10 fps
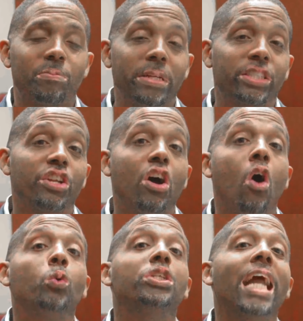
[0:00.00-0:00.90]
Mr.
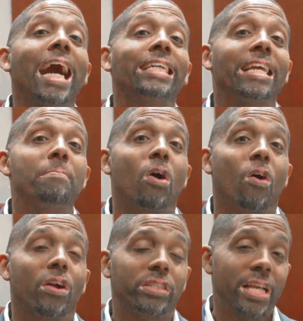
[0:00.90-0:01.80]
O'Najay
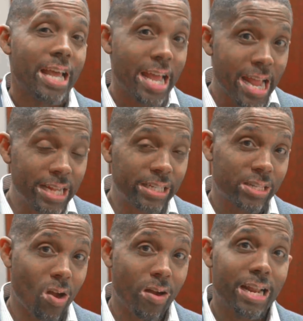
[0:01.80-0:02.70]
Barnes. He
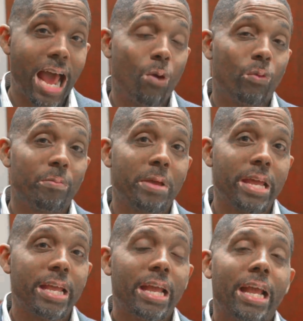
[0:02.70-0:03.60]
started out with
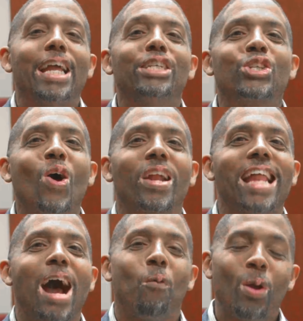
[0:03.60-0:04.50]
me. He started
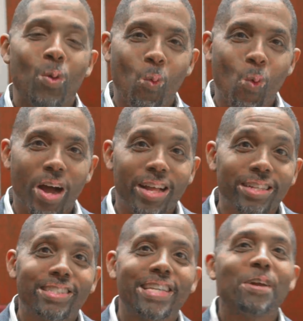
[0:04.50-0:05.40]
out with
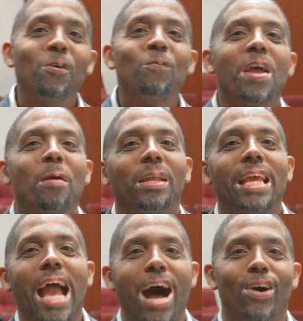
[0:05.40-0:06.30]
one
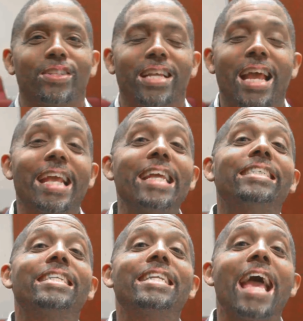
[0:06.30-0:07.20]
single-family house, and
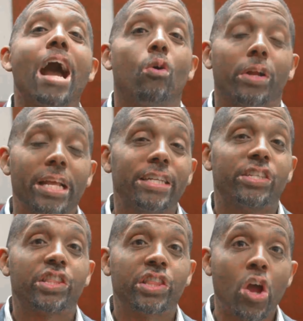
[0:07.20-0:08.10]
he's now on
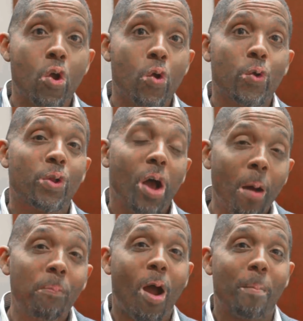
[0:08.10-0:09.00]
his 3rd
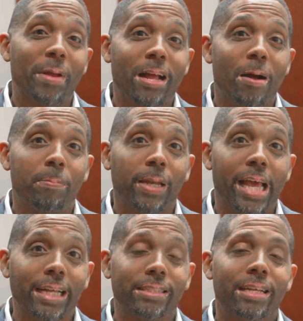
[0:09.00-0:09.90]
apartment
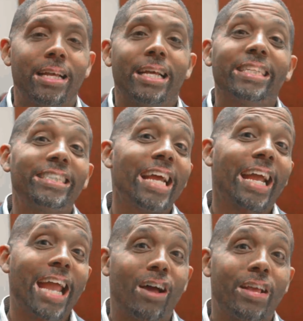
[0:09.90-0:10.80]
complex.
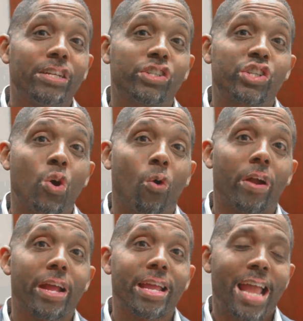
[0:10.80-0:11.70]
Check out his
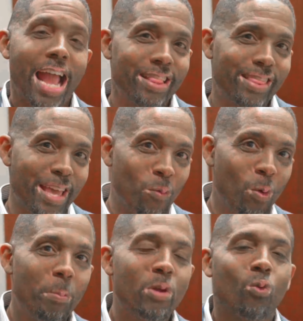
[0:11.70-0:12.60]
story, and then
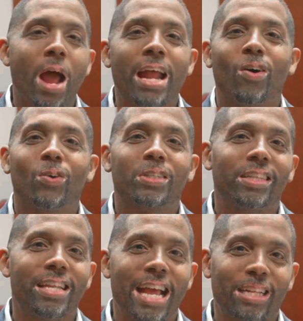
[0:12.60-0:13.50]
we'll be right on to
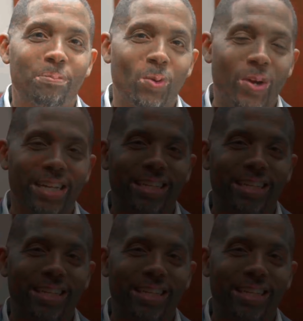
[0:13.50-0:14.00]
the next point.